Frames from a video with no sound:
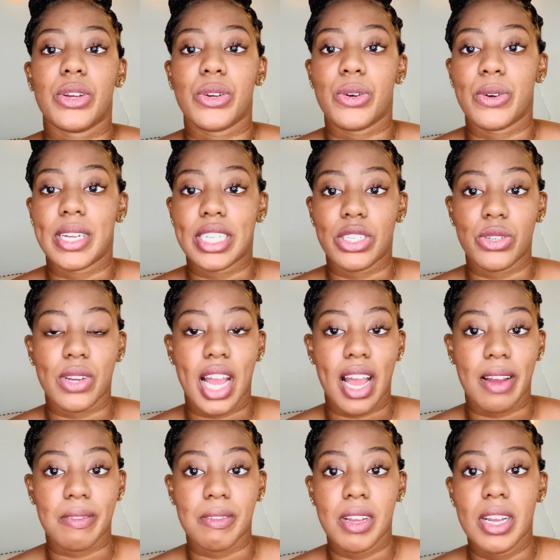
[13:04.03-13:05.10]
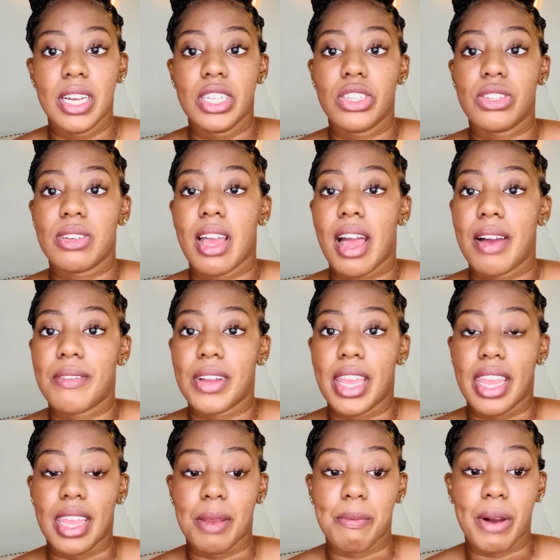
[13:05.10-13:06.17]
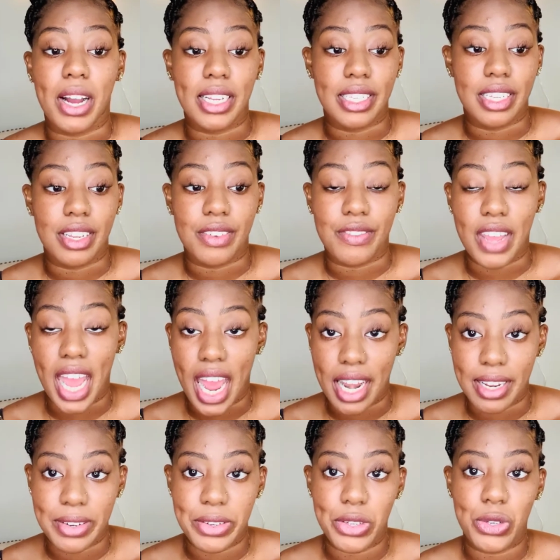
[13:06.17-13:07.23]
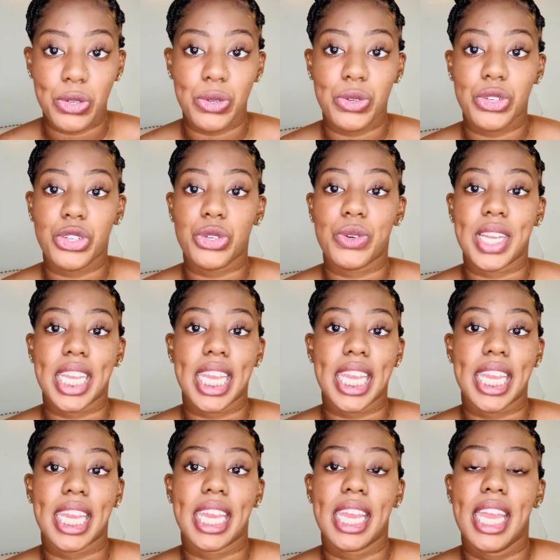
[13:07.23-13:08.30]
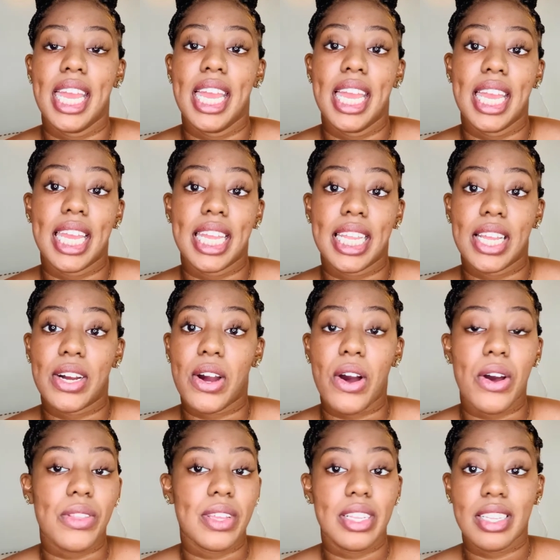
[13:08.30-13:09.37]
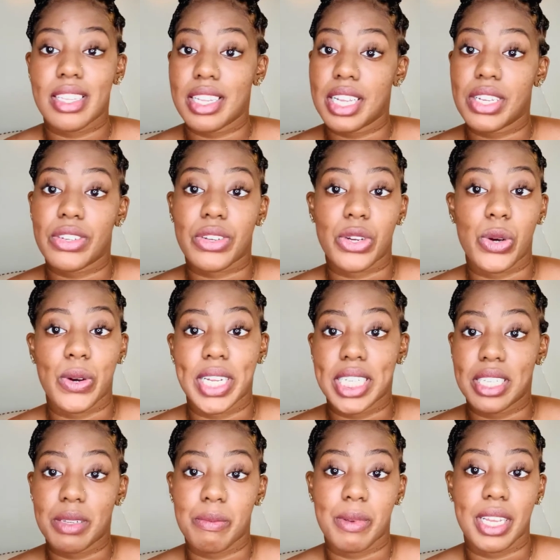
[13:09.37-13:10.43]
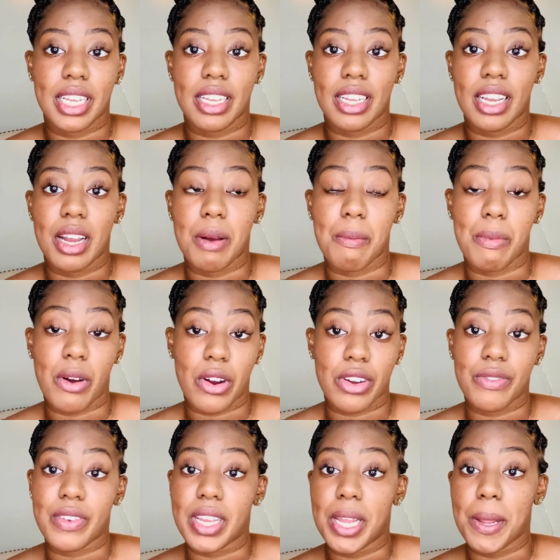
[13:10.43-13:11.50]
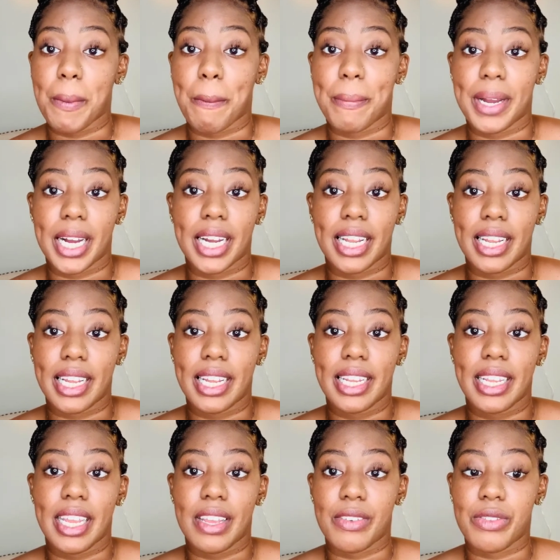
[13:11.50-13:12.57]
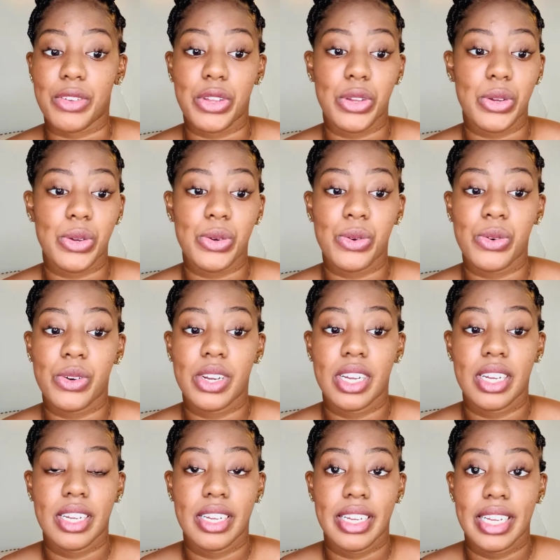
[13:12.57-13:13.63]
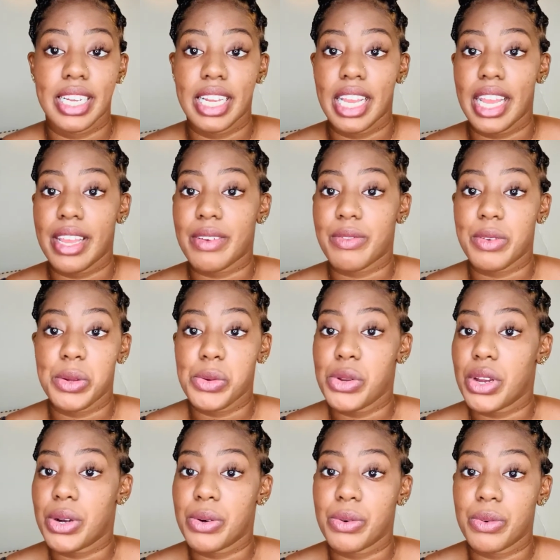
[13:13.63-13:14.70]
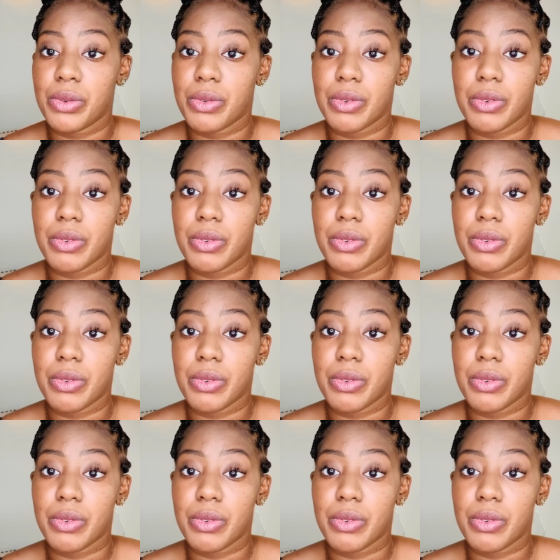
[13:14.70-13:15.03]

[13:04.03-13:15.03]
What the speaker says: going to have a positive attitude doing it. All these things are going to be a part of it. But if you don't,